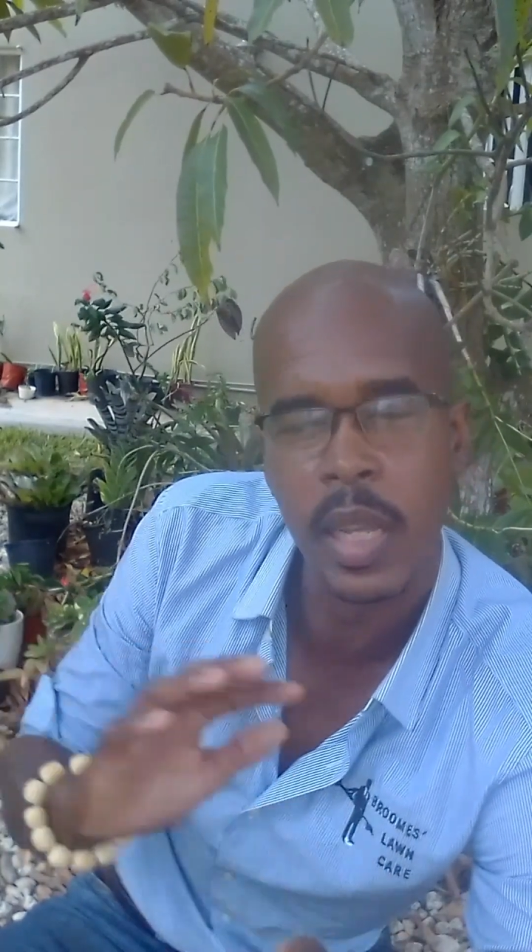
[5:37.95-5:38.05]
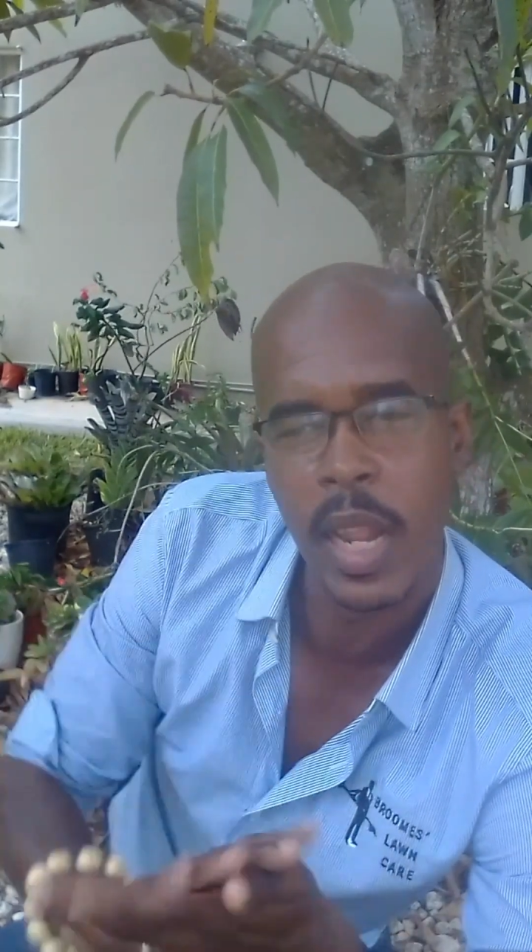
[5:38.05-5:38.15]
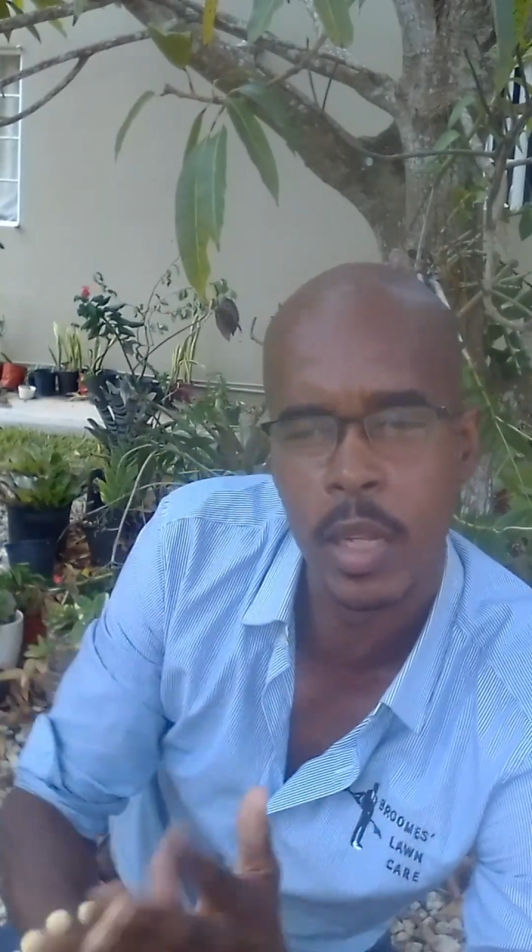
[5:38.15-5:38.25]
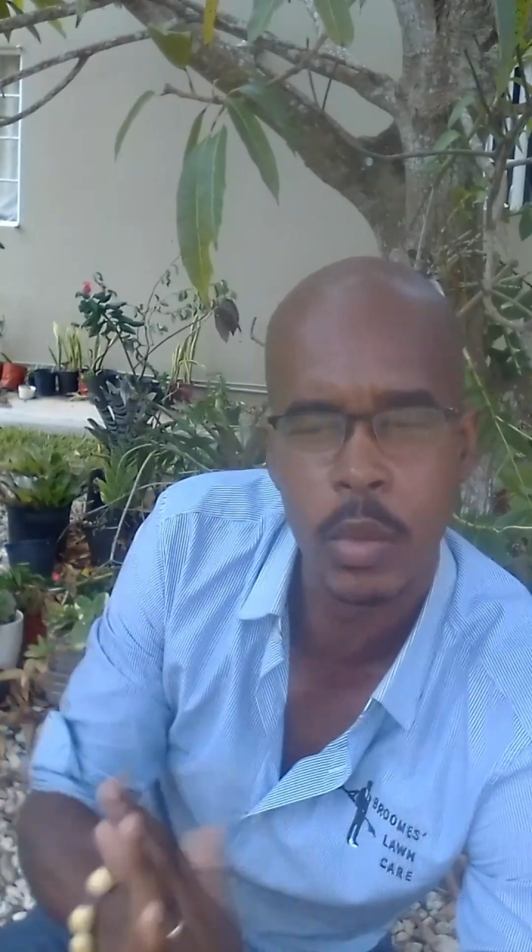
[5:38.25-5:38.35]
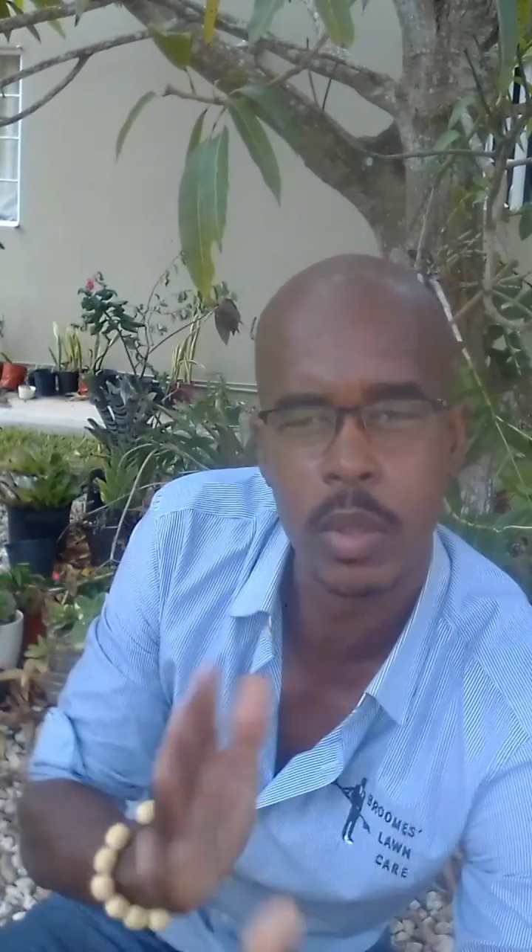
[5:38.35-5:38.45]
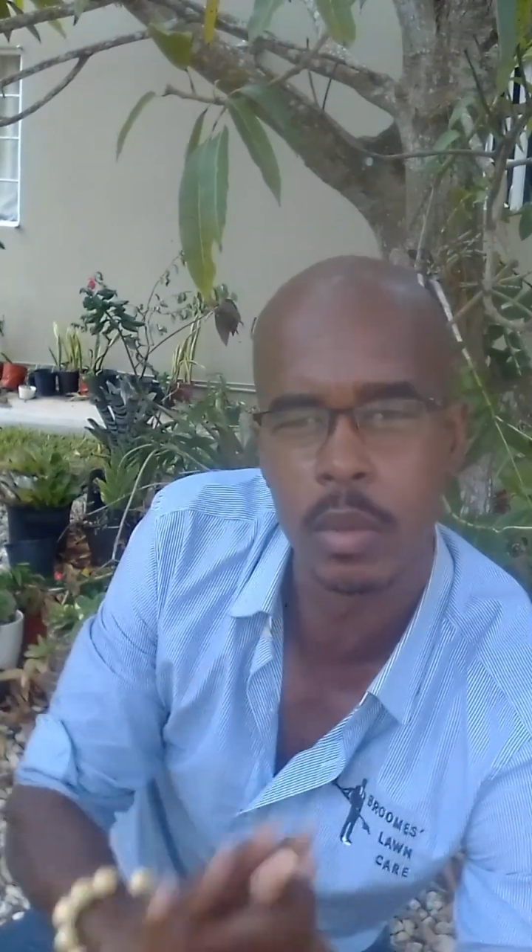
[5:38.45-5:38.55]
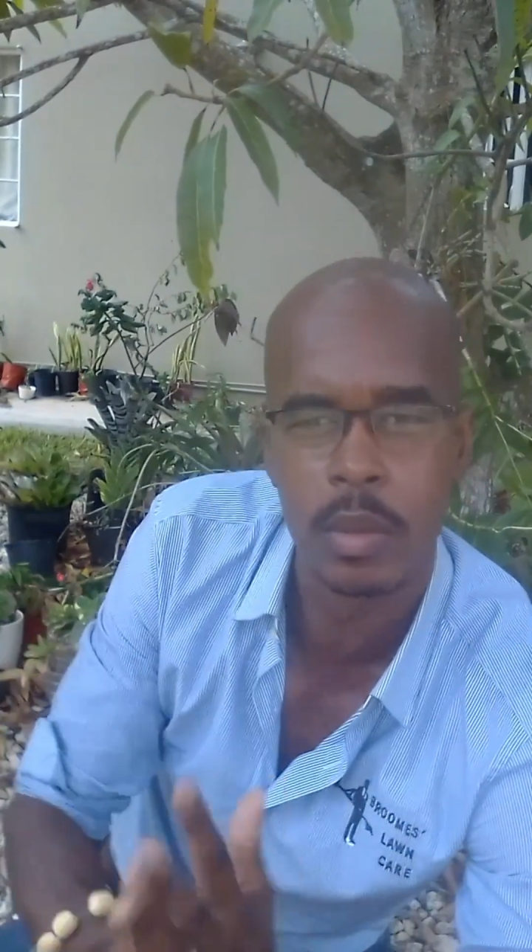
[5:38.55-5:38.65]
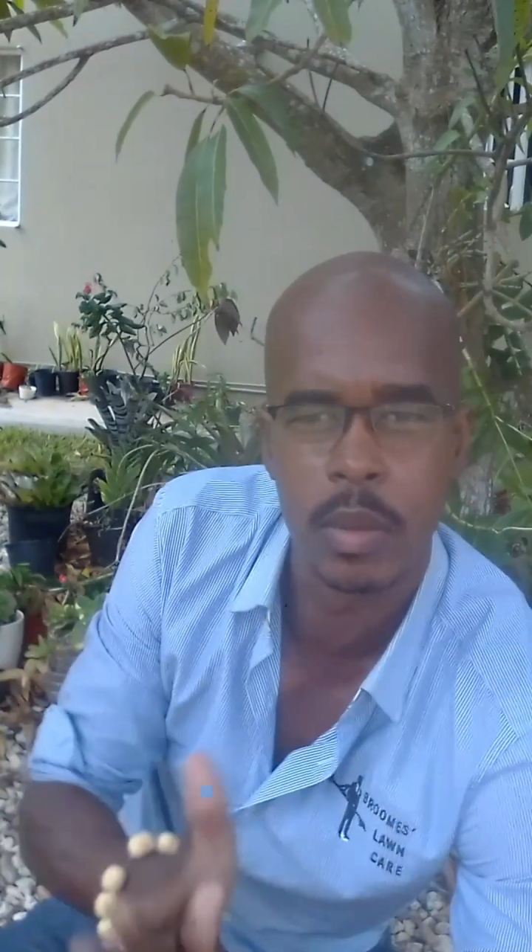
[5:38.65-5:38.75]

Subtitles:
the client would